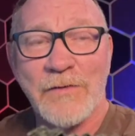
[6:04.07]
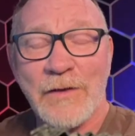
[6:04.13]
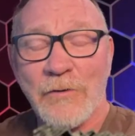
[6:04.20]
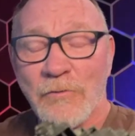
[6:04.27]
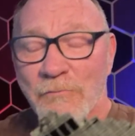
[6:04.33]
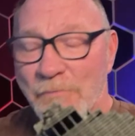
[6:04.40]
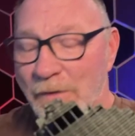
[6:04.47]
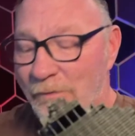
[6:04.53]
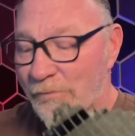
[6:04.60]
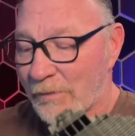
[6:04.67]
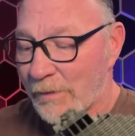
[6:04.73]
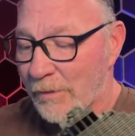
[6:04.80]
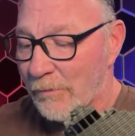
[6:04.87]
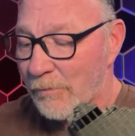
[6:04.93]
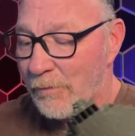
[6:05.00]
the interface
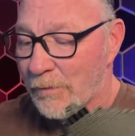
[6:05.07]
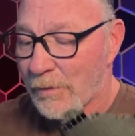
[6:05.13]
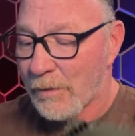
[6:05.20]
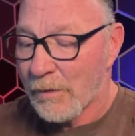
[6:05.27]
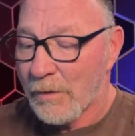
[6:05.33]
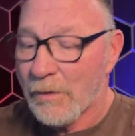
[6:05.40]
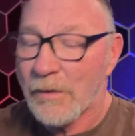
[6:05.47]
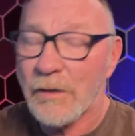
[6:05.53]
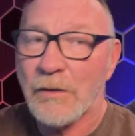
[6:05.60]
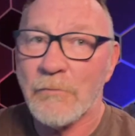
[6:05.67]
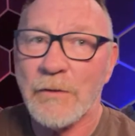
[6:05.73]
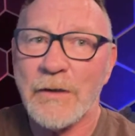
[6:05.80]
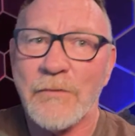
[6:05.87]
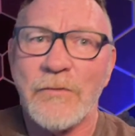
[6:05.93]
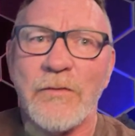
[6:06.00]
layer. And
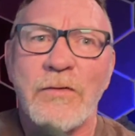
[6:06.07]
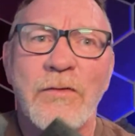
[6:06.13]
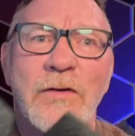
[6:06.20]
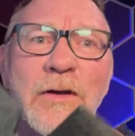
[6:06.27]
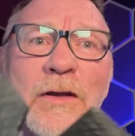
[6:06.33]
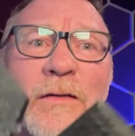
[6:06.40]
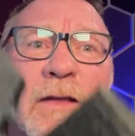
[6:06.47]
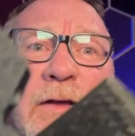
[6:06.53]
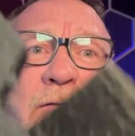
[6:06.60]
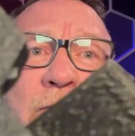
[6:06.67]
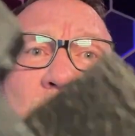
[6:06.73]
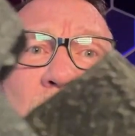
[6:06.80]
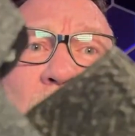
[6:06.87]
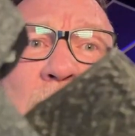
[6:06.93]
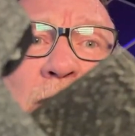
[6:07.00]
we can see that's
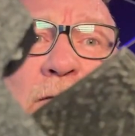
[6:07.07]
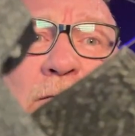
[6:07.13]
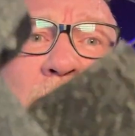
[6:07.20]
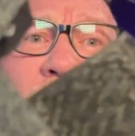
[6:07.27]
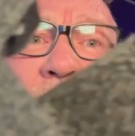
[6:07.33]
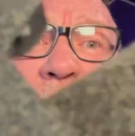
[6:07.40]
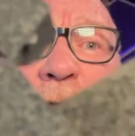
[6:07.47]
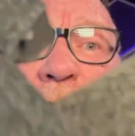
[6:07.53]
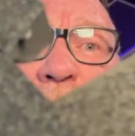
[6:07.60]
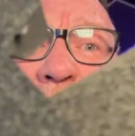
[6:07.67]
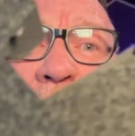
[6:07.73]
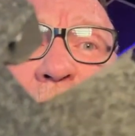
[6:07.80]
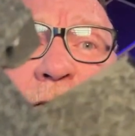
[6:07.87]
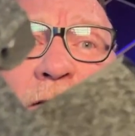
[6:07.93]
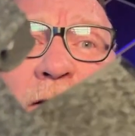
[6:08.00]
what we've got
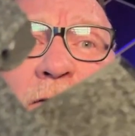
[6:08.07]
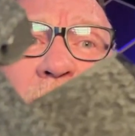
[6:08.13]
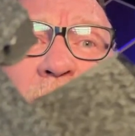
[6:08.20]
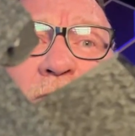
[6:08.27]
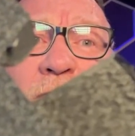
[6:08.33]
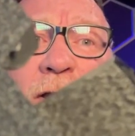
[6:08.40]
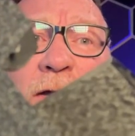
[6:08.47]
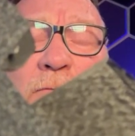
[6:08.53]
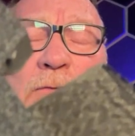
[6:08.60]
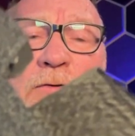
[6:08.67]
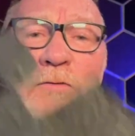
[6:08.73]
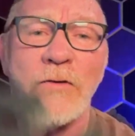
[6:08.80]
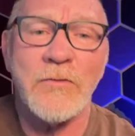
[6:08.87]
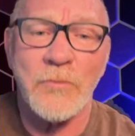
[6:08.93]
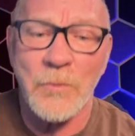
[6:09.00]
on the underside,
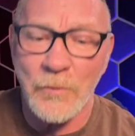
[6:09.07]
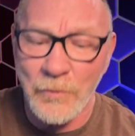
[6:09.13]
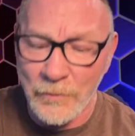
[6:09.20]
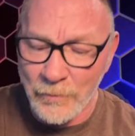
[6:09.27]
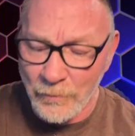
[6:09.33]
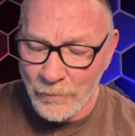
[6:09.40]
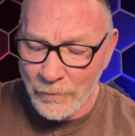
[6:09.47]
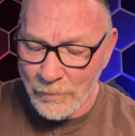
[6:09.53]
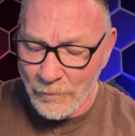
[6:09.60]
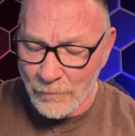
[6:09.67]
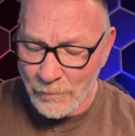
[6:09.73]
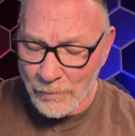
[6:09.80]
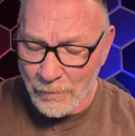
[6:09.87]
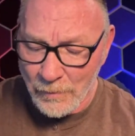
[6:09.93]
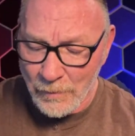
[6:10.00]
which looks pretty good
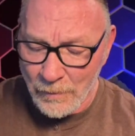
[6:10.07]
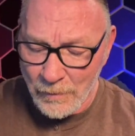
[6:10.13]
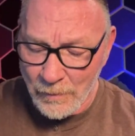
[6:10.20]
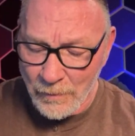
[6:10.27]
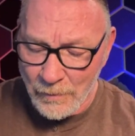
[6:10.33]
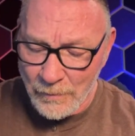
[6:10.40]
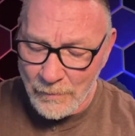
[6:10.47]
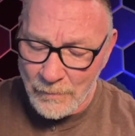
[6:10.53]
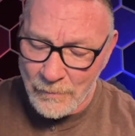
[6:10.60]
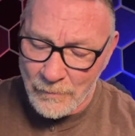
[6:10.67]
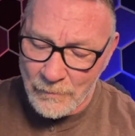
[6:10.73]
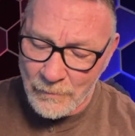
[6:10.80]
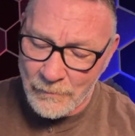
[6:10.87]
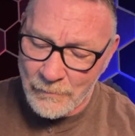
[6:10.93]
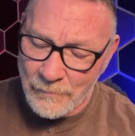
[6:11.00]

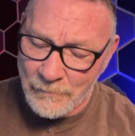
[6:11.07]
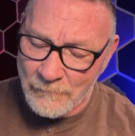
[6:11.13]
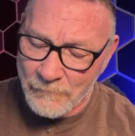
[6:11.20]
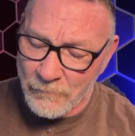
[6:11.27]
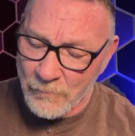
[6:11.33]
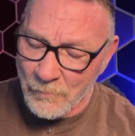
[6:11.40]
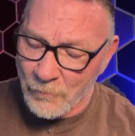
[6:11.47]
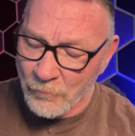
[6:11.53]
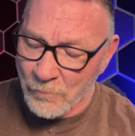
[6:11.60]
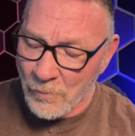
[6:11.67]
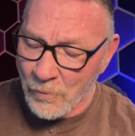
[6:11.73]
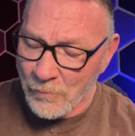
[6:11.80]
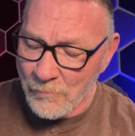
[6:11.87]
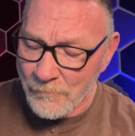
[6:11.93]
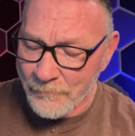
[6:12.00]
for the most
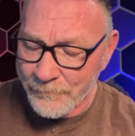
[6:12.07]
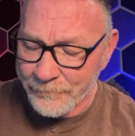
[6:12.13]
part.